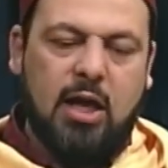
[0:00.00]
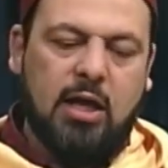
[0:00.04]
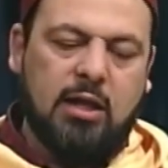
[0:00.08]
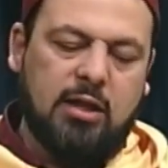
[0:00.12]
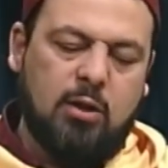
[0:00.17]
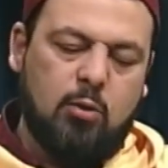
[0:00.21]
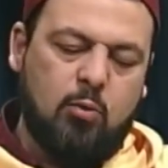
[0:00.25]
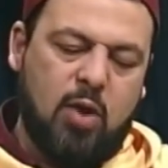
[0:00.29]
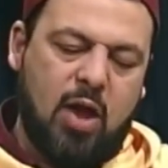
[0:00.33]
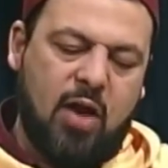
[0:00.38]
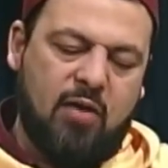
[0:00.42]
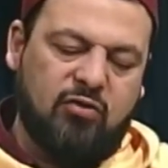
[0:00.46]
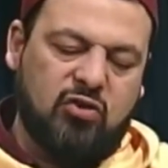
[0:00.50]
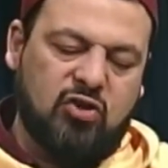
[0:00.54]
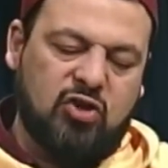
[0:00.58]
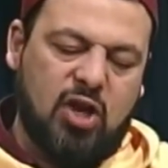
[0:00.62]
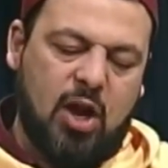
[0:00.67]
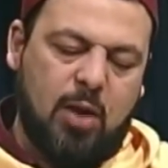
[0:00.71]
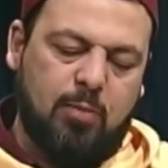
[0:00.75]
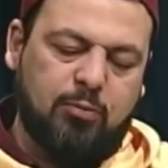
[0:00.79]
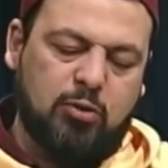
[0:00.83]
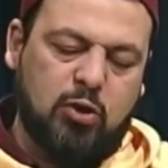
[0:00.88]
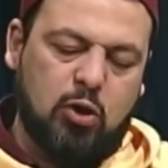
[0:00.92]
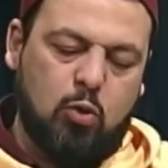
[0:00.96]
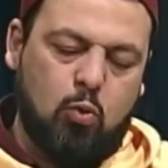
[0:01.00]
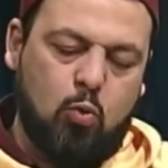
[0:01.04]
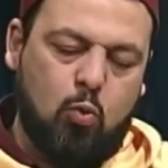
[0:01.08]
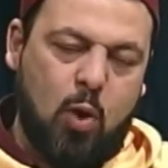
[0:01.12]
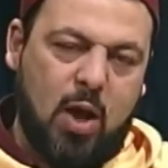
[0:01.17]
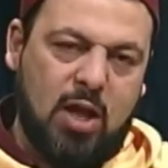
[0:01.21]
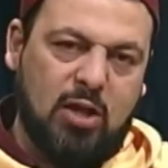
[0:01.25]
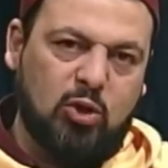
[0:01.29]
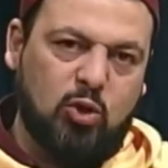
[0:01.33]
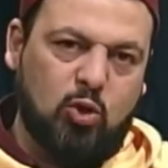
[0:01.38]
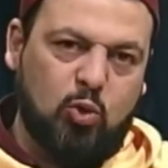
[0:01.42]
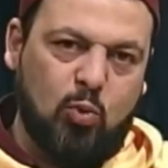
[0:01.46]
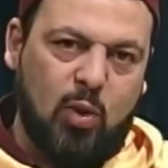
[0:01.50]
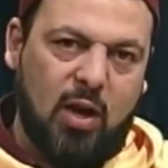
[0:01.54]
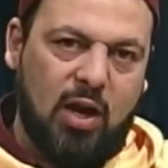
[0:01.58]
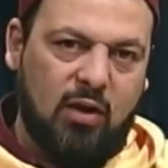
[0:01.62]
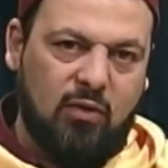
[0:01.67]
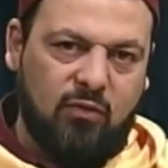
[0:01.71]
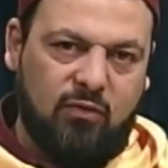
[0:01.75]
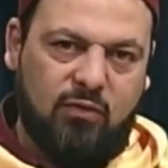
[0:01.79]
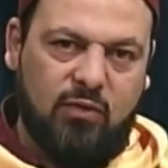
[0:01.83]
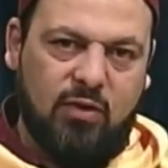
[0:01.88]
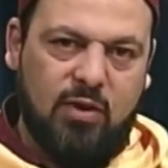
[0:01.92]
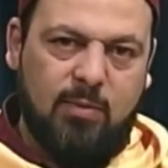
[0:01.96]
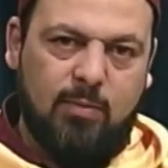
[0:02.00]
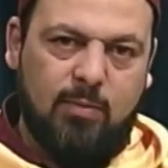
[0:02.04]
And we have chapter 112